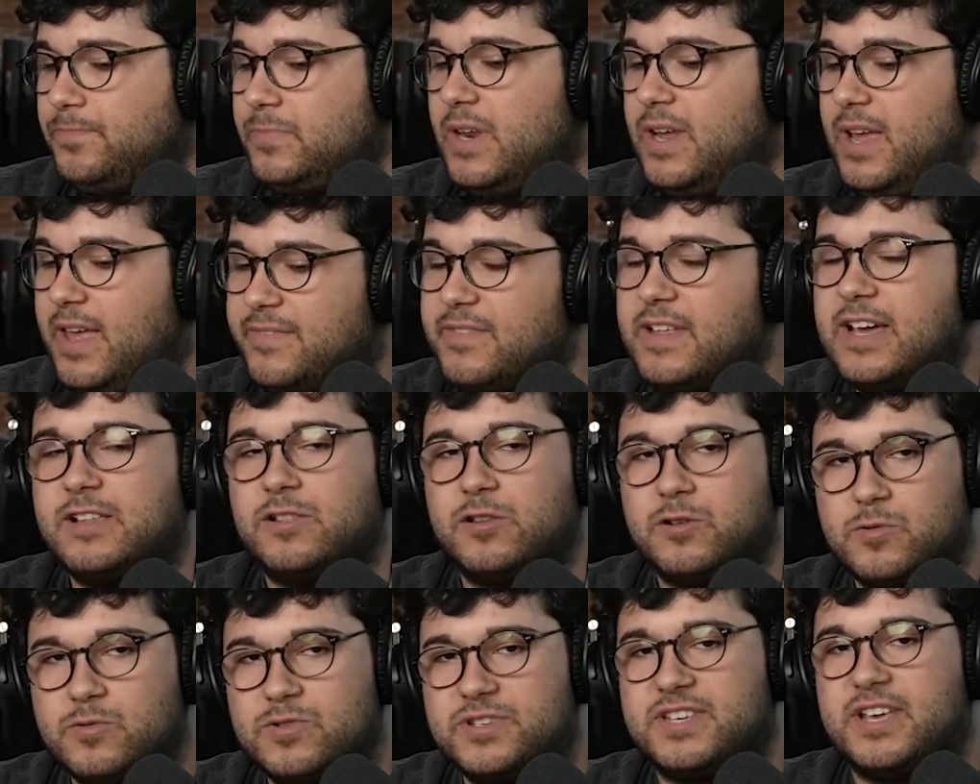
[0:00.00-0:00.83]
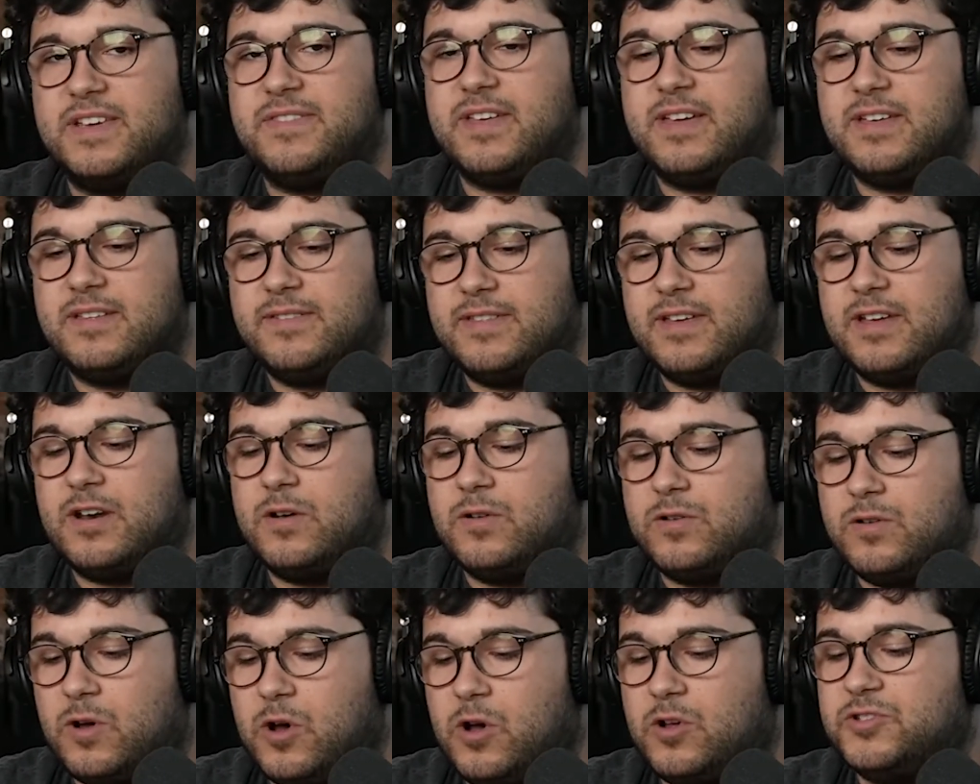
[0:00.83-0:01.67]
And like Luke was saying, that
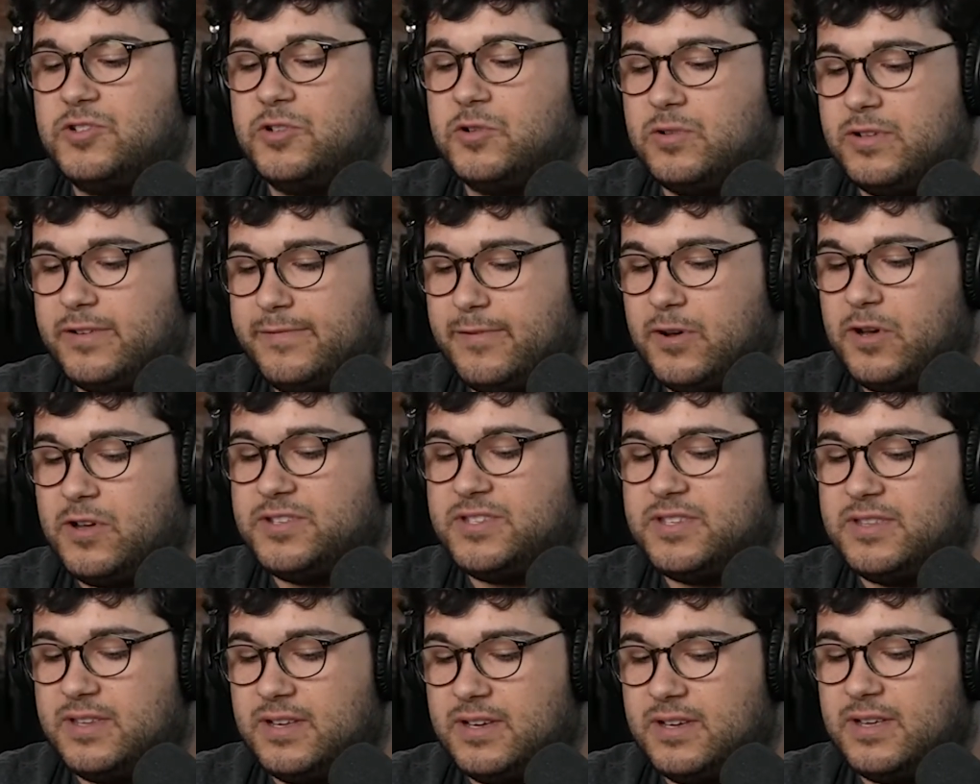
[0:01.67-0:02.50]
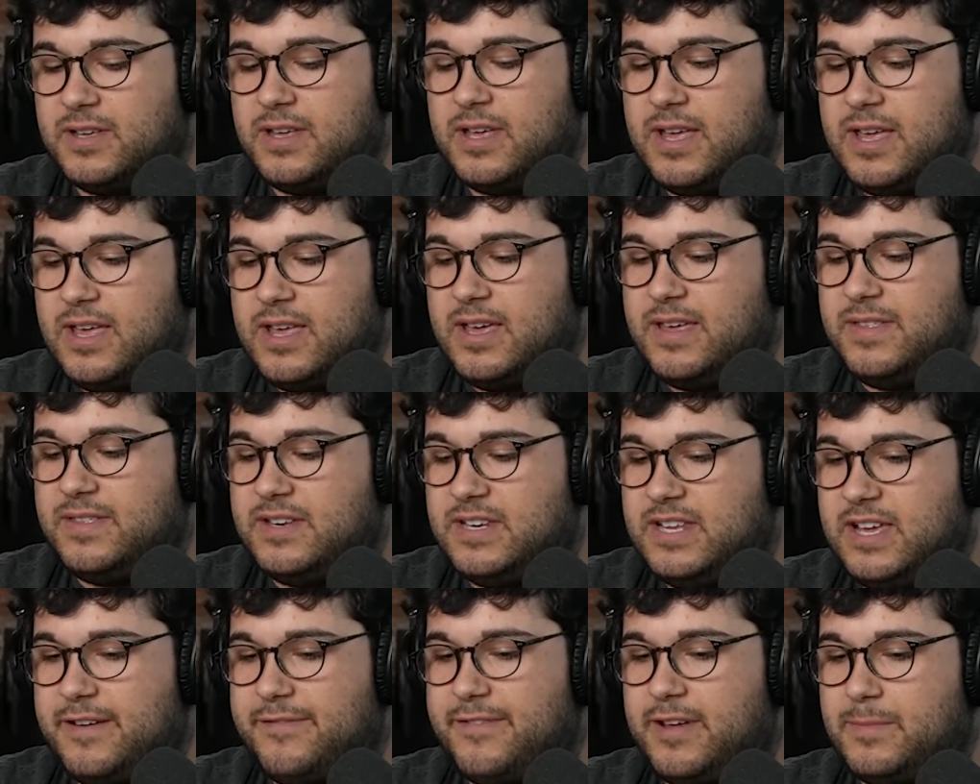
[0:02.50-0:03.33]
all totally falls in the
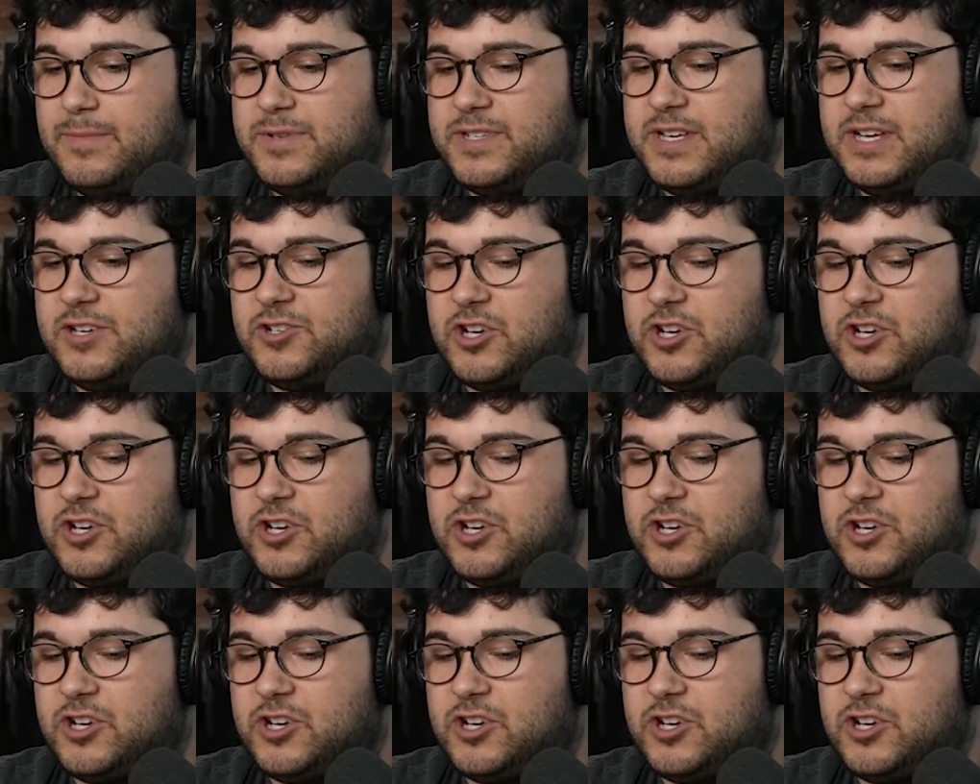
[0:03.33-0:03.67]
DFM stage.